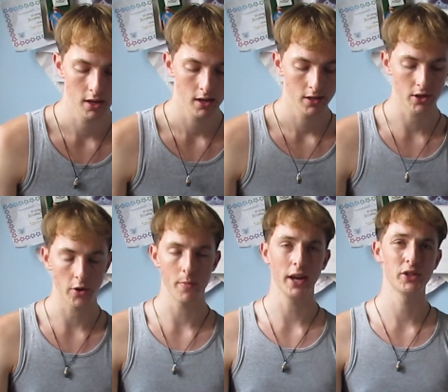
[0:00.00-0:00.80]
So
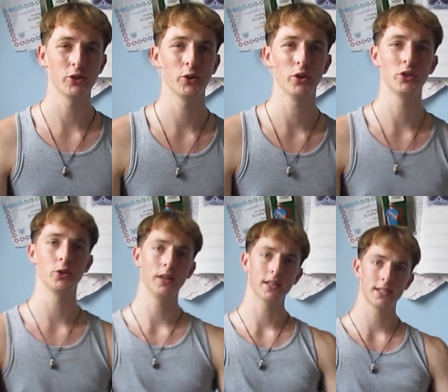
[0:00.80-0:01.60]
make sure you're
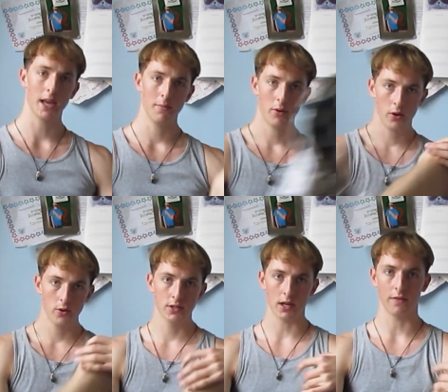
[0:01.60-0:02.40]
doing the same
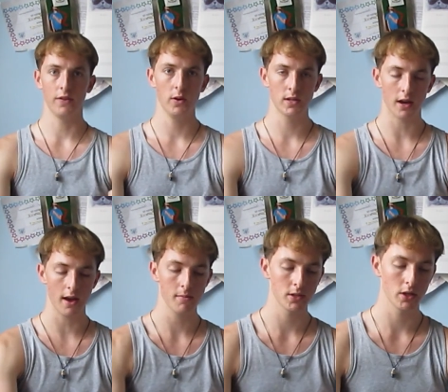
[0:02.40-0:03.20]
pose a few
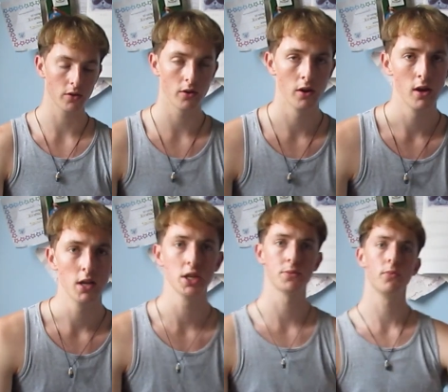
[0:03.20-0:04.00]
times, so you're
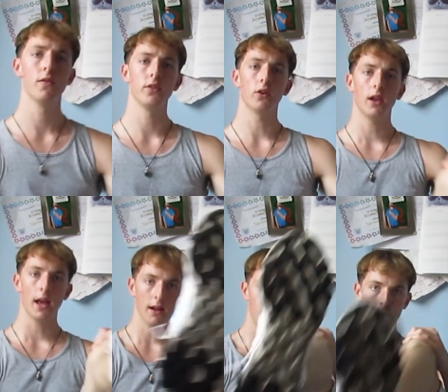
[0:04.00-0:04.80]
just moving your
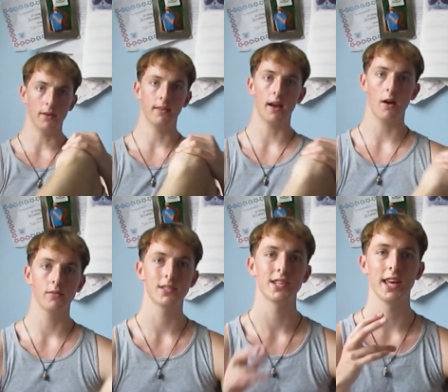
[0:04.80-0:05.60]
leg up and down,
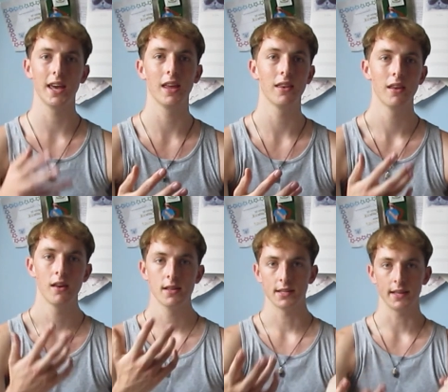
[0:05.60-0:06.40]
singing
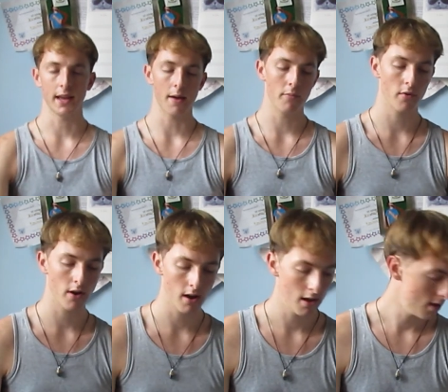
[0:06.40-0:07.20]
to the camera,